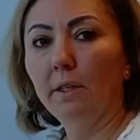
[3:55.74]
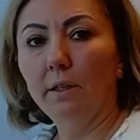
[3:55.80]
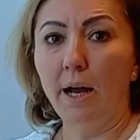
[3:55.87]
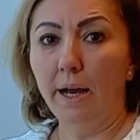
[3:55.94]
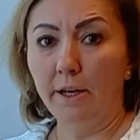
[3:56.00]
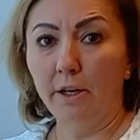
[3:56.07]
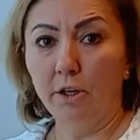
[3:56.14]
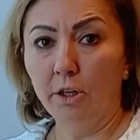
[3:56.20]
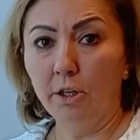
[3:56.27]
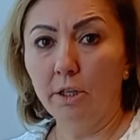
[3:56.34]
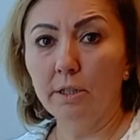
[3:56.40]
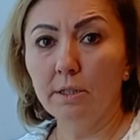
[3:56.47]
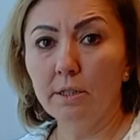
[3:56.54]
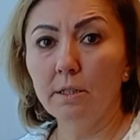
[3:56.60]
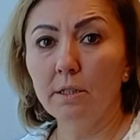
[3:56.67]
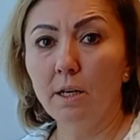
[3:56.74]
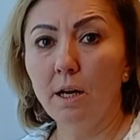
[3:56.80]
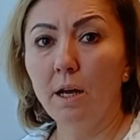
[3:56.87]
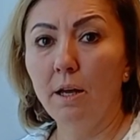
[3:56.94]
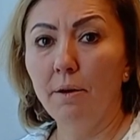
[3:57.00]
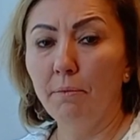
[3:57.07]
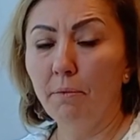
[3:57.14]
I earn
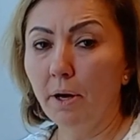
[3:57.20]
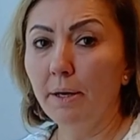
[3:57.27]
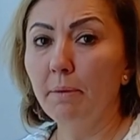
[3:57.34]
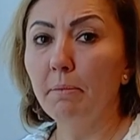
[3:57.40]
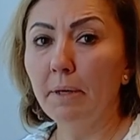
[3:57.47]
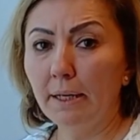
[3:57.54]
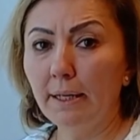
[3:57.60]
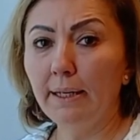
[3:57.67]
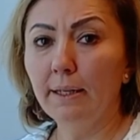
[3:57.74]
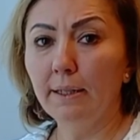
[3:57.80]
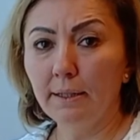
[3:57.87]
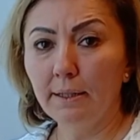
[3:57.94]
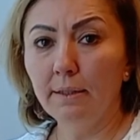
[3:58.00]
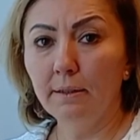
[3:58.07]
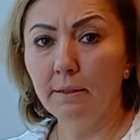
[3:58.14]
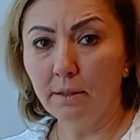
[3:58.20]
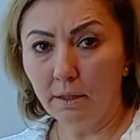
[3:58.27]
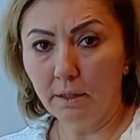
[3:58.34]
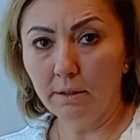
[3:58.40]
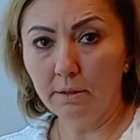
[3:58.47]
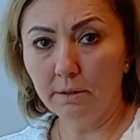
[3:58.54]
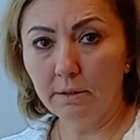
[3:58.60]
$1 million,
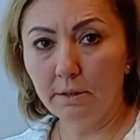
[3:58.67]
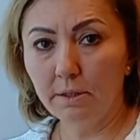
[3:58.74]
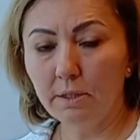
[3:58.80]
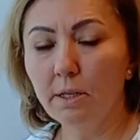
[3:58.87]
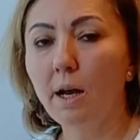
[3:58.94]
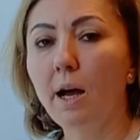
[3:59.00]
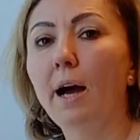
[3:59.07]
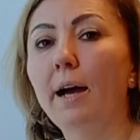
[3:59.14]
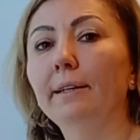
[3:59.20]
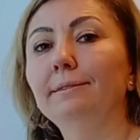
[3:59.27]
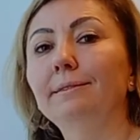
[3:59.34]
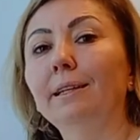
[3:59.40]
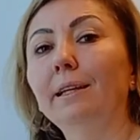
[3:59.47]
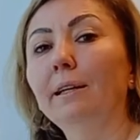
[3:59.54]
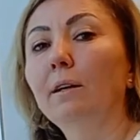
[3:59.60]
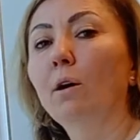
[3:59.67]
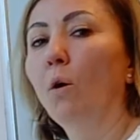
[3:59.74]
I take